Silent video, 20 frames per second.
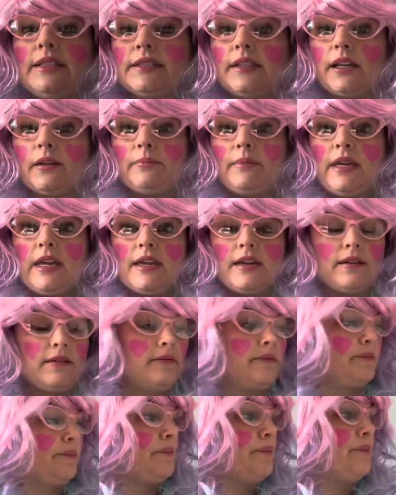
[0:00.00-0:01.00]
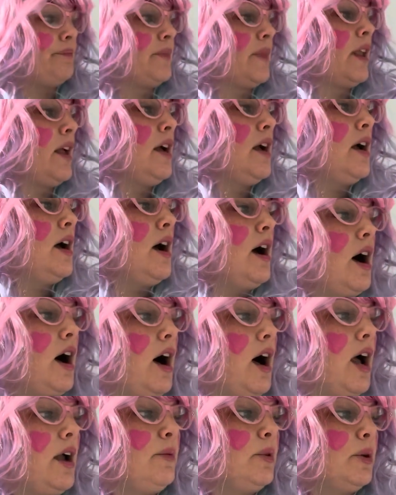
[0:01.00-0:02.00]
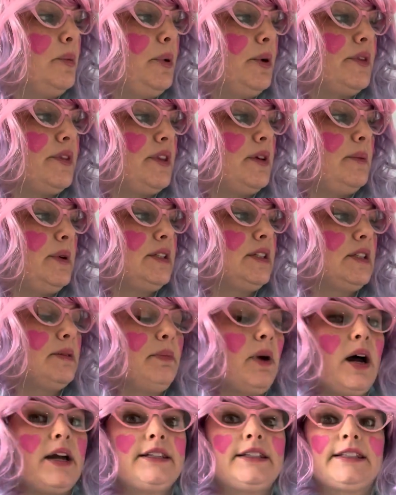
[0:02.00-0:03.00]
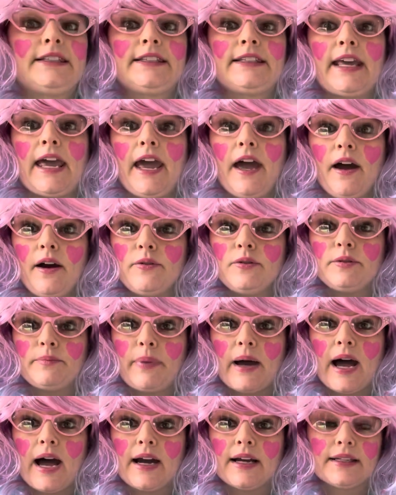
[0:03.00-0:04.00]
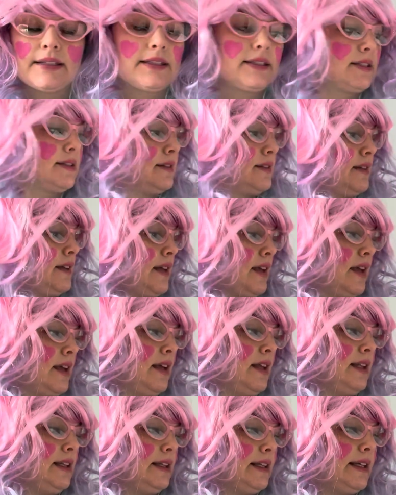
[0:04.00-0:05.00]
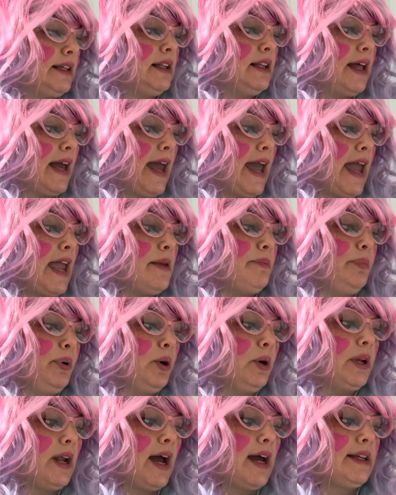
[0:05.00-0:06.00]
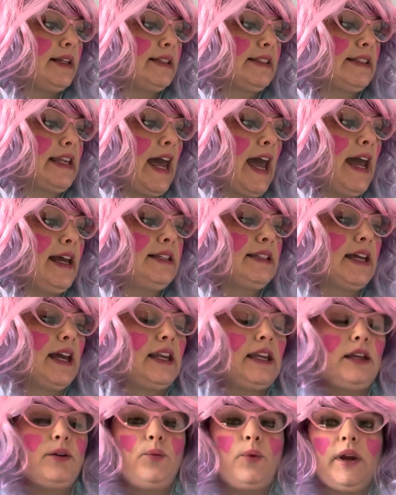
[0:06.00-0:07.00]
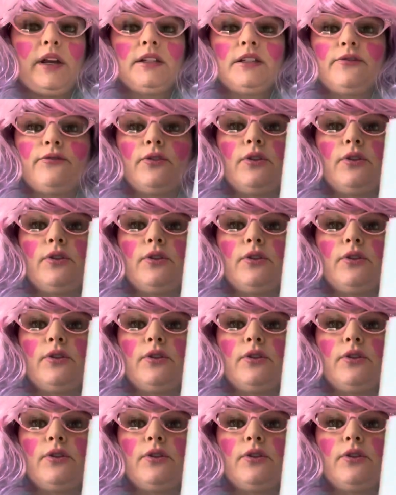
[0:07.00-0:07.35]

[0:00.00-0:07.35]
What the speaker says: like me. I will put them into my sound box. Little A put on his hat and he went for